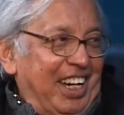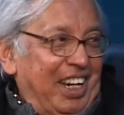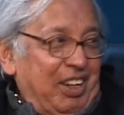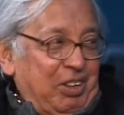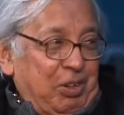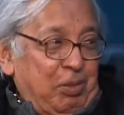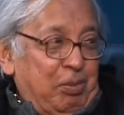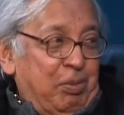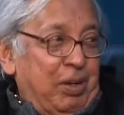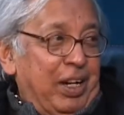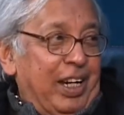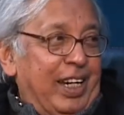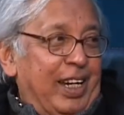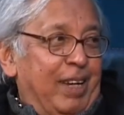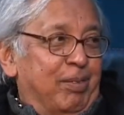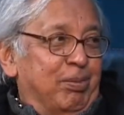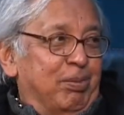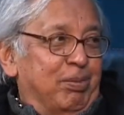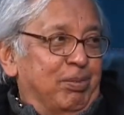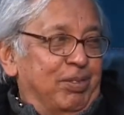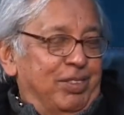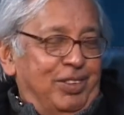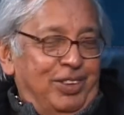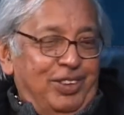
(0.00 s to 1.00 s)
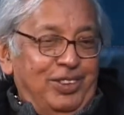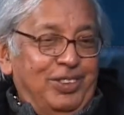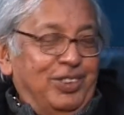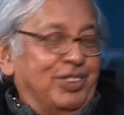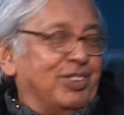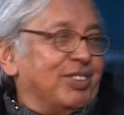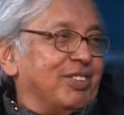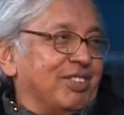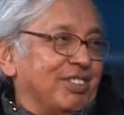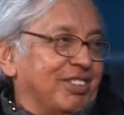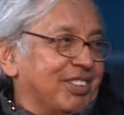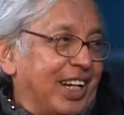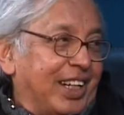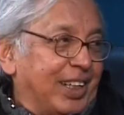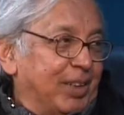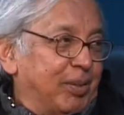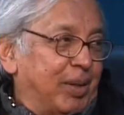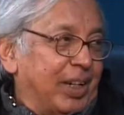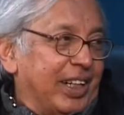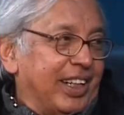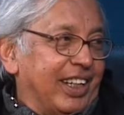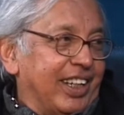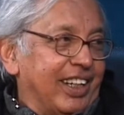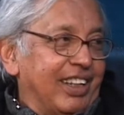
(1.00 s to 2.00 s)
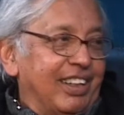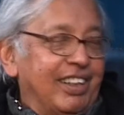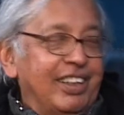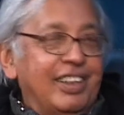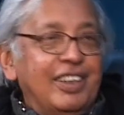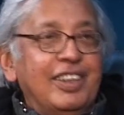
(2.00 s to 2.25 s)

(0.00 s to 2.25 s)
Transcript: to bring him to Rangamandal.